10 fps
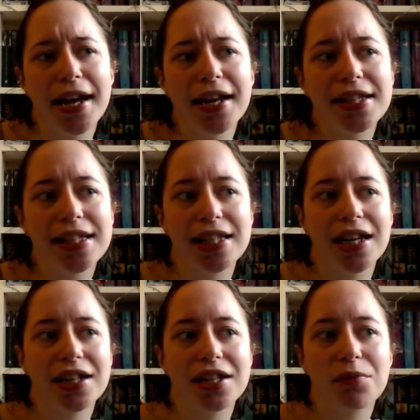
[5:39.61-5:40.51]
in a
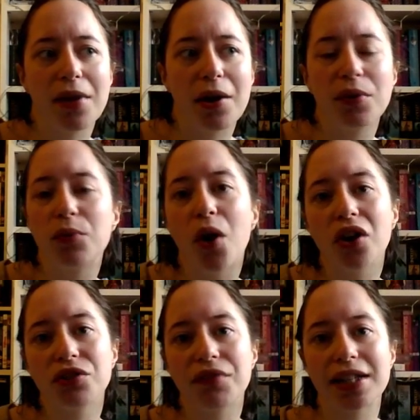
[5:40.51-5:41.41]
society where we
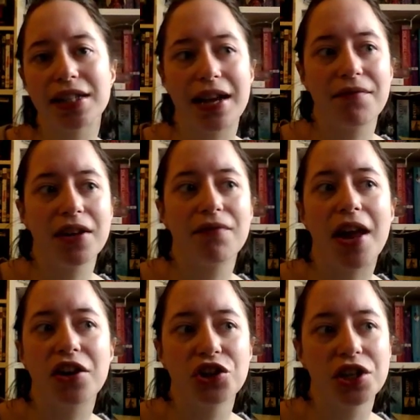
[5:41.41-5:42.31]
watch things like the
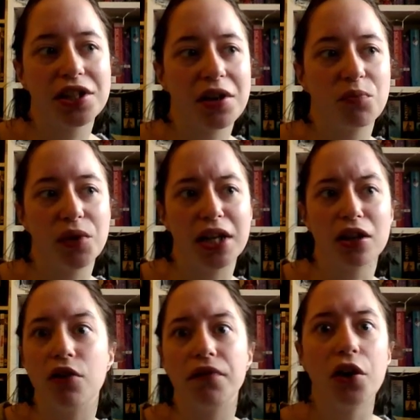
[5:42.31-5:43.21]
Avengers and we
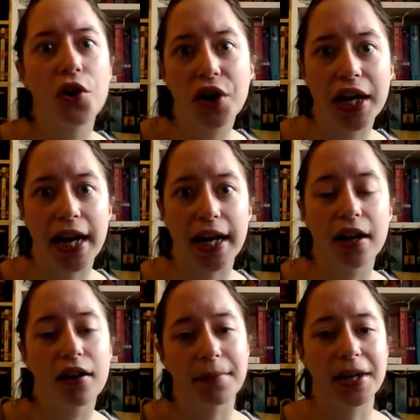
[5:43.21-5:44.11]
love
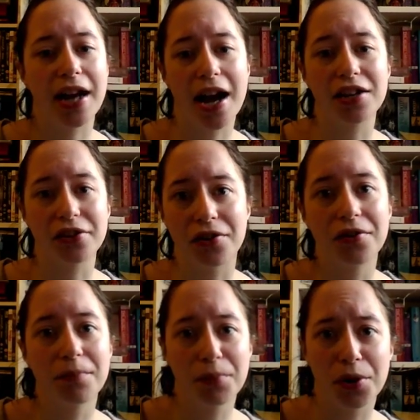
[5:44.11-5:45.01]
Loki, I mean, I
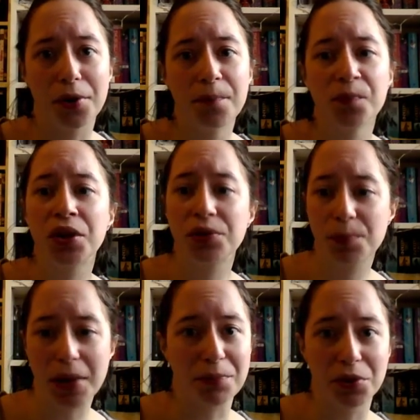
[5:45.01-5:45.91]
don't, but
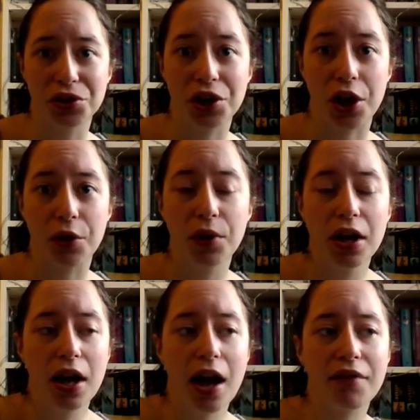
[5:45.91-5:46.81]
people do,
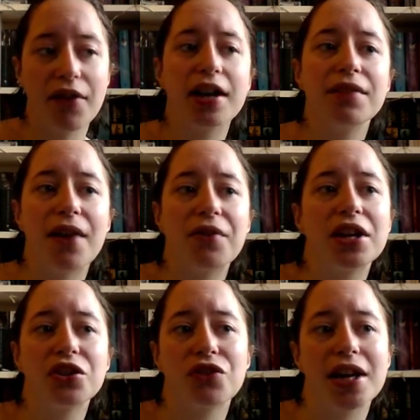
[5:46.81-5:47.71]
I find it
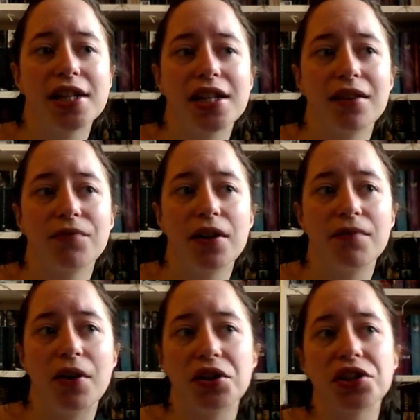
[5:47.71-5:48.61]
very interesting
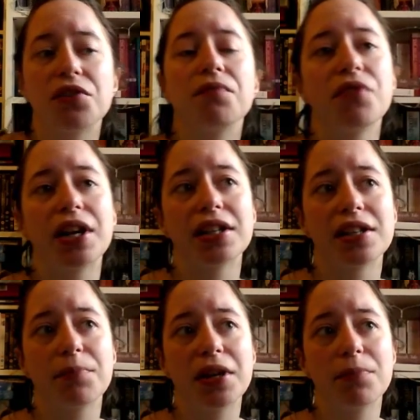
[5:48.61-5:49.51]
that there are some things
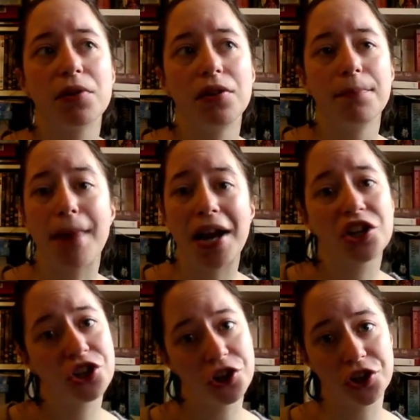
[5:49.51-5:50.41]
that people
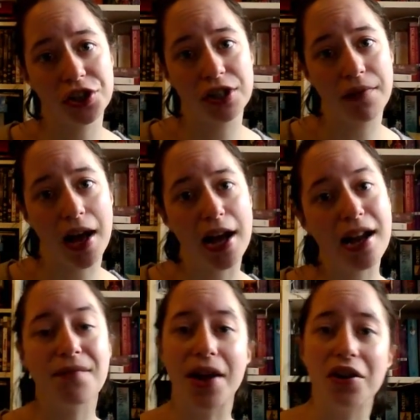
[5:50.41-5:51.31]
manage to justify
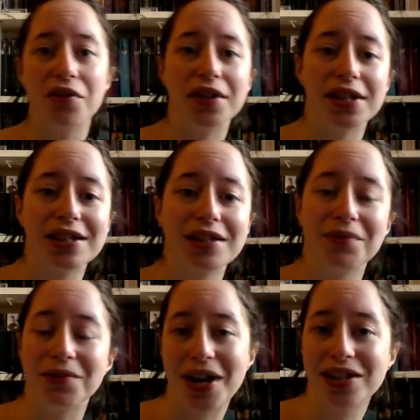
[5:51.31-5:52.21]
and then others
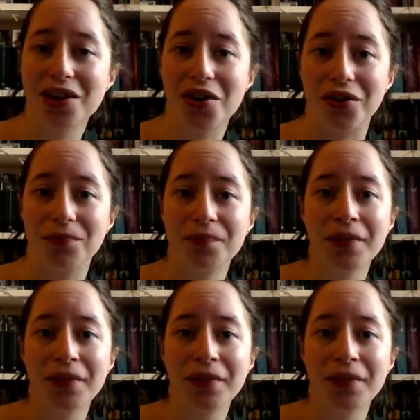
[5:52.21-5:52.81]
that they don't.